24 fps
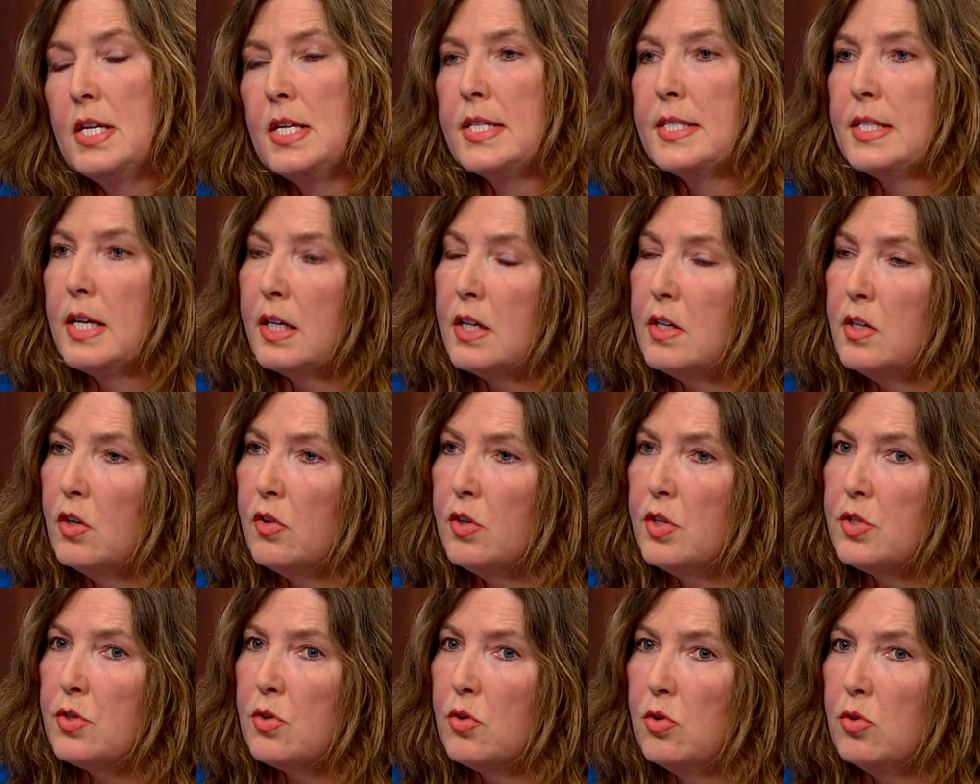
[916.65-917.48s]

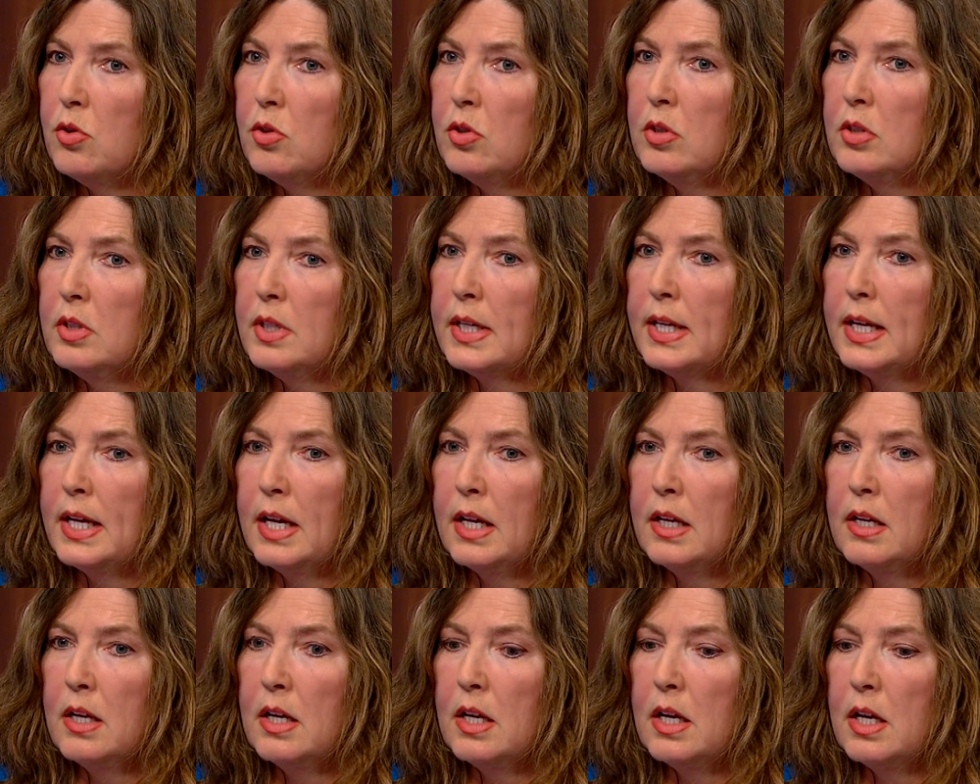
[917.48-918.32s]
Secondary school
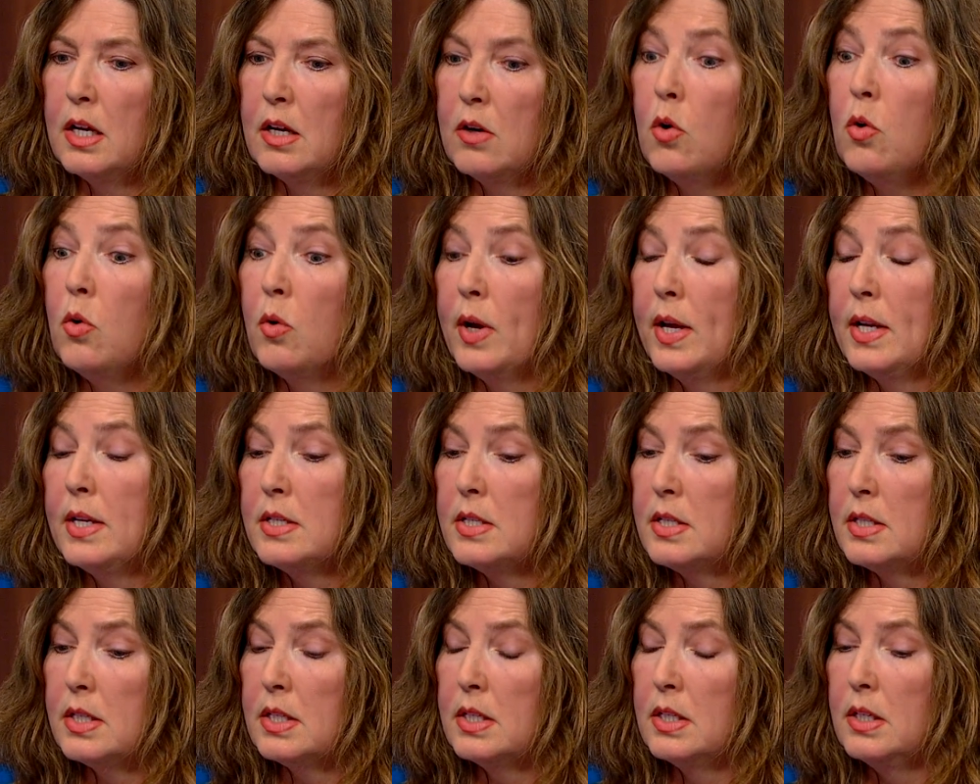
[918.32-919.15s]
again. Uh, oh,
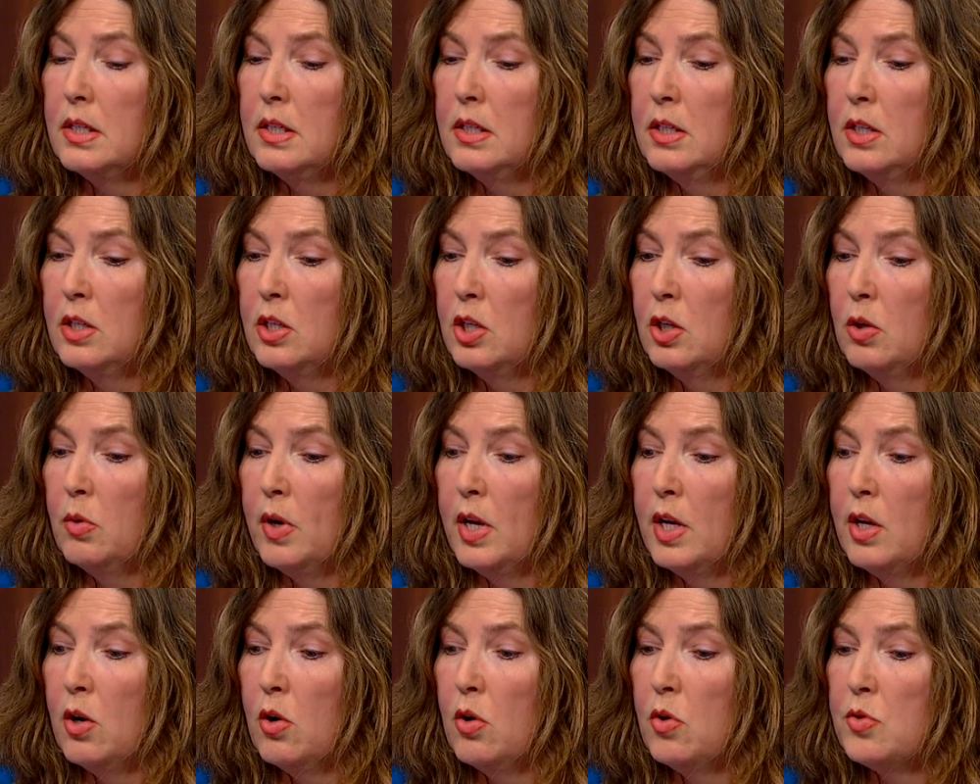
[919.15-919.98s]
and the E Q
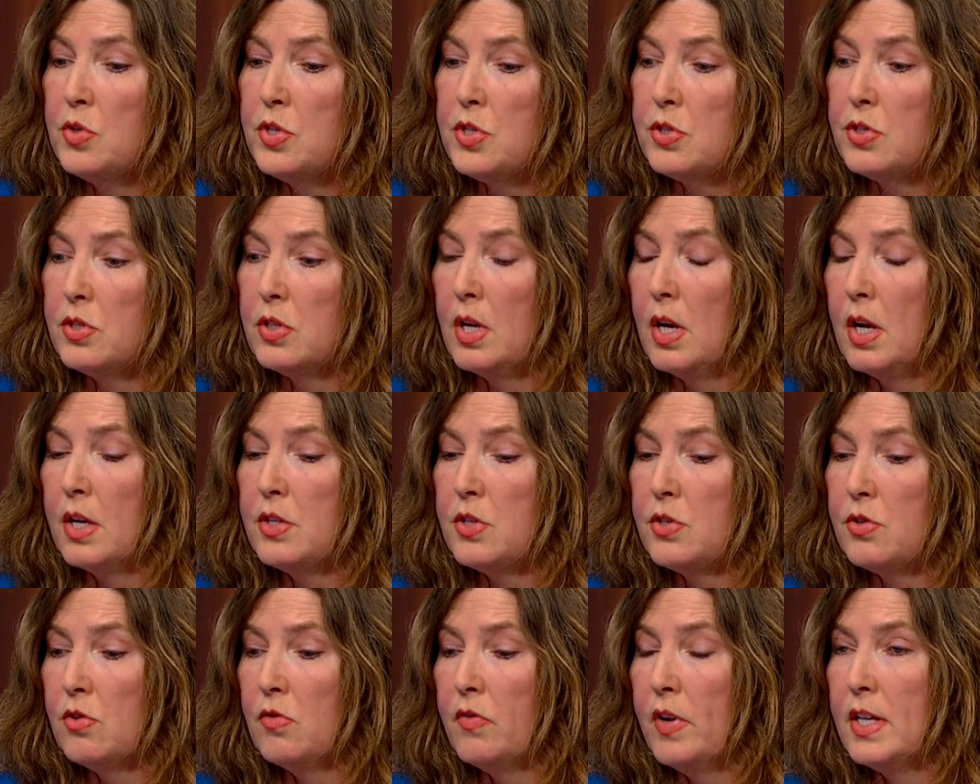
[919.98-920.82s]
A O uh,
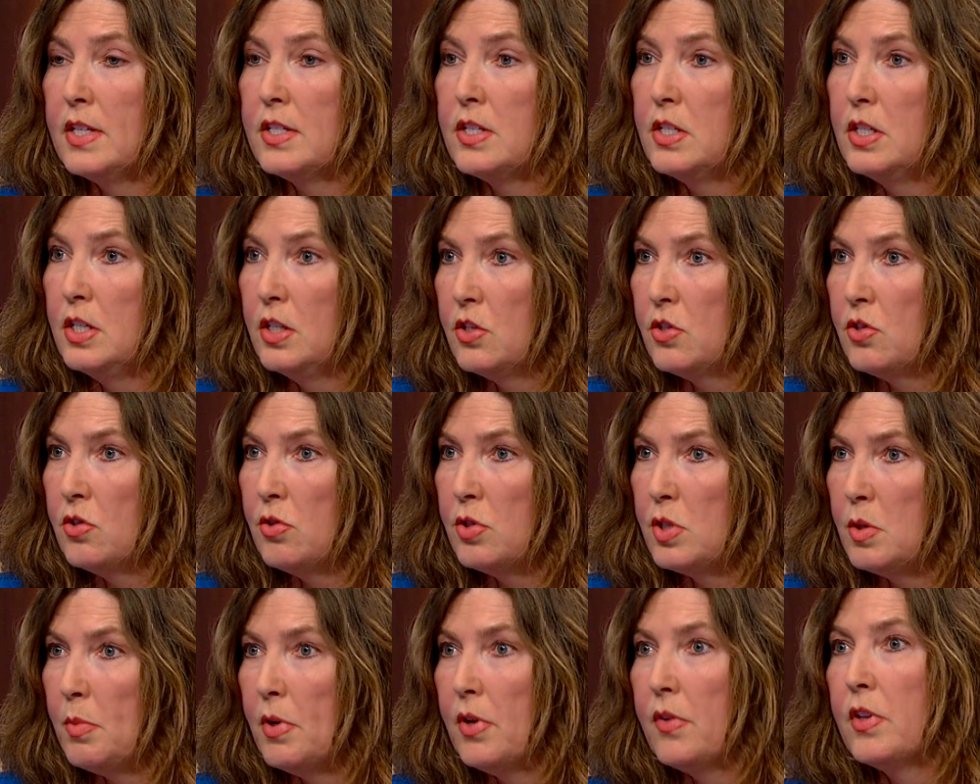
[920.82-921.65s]
surveys
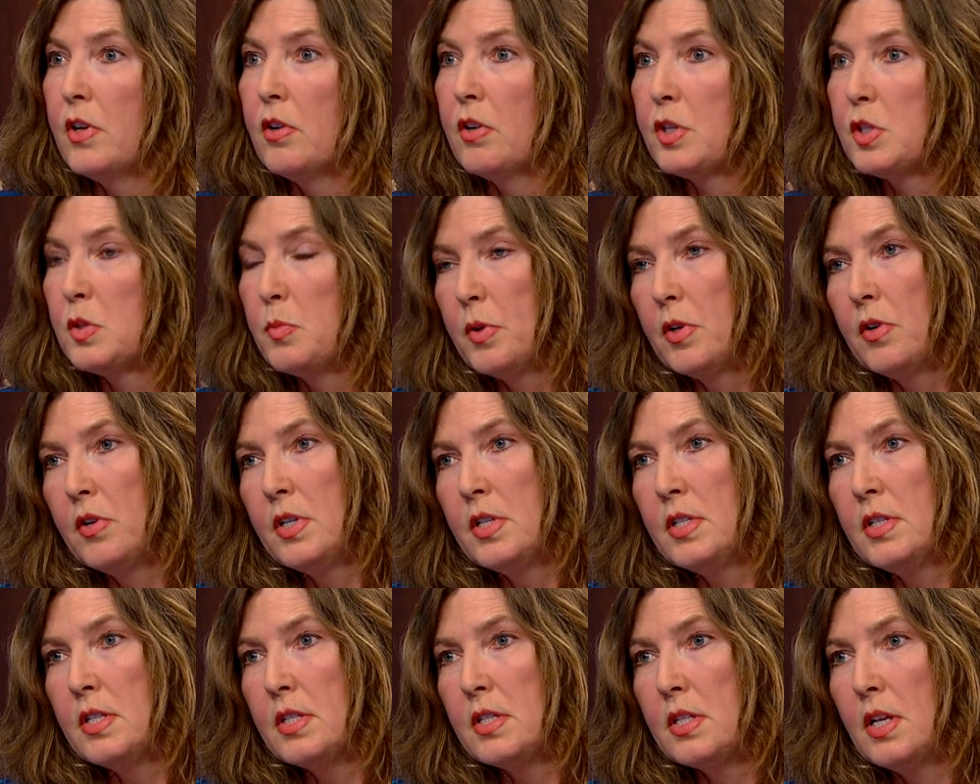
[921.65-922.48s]
teachers about their
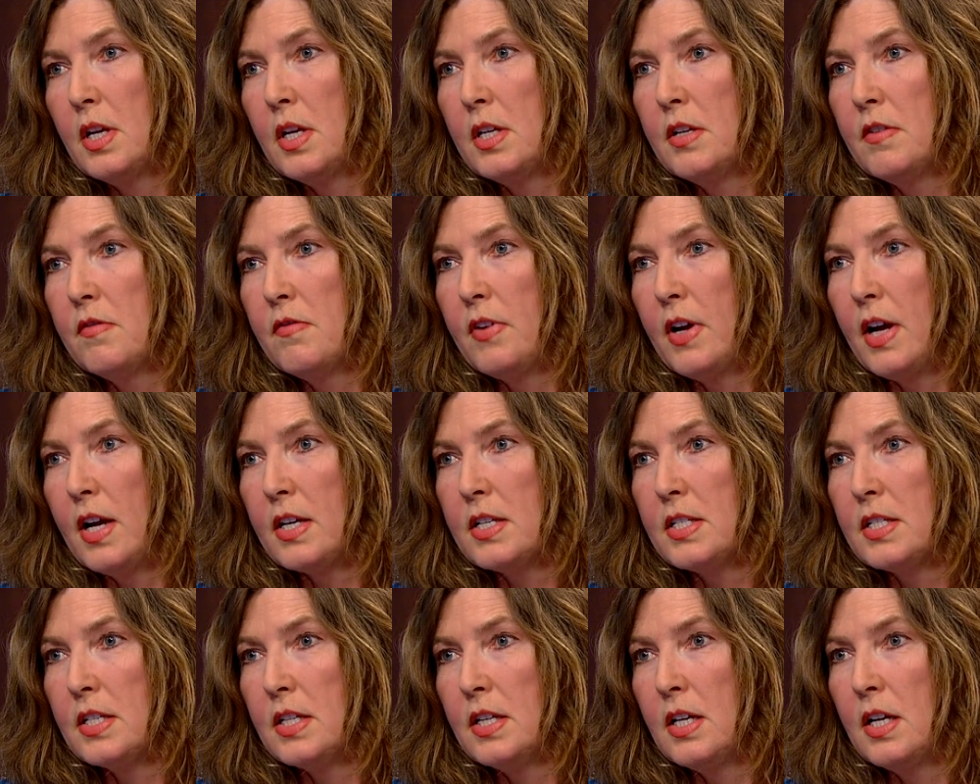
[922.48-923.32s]
experience, and in
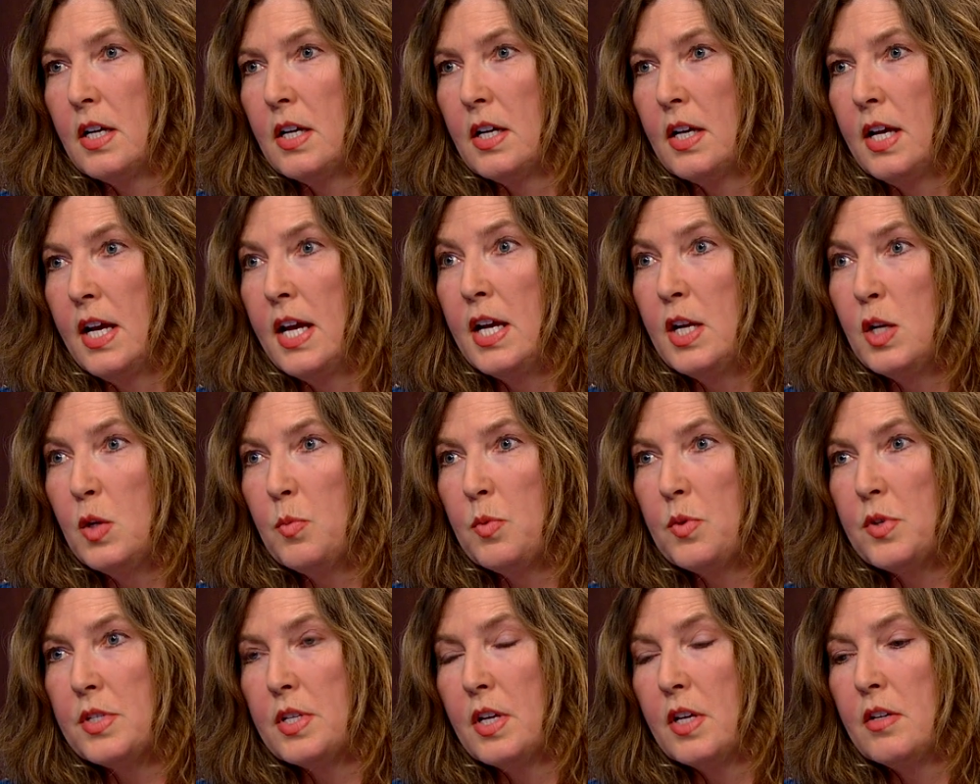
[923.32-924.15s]
fact, eighty
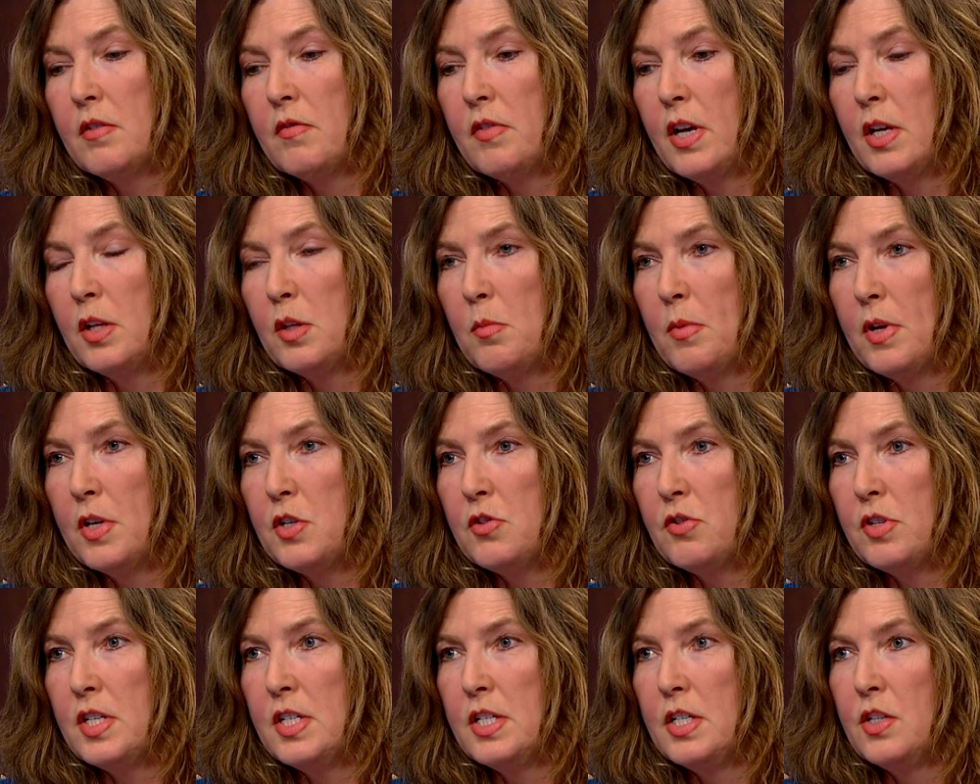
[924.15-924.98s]
percent uh, of
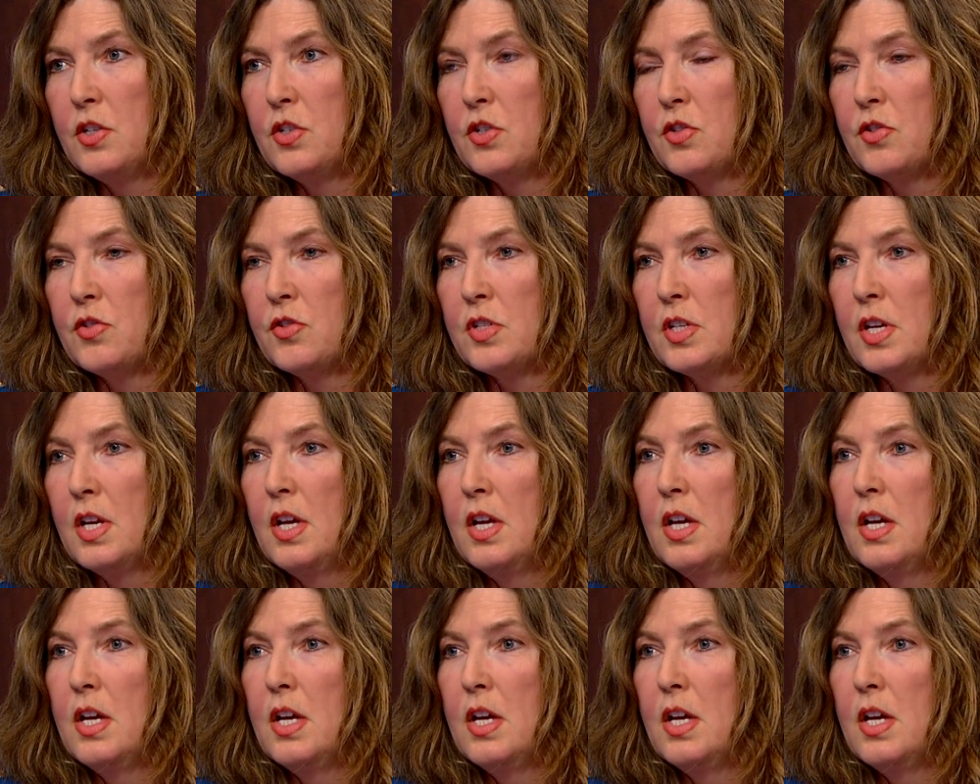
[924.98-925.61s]
elementary teachers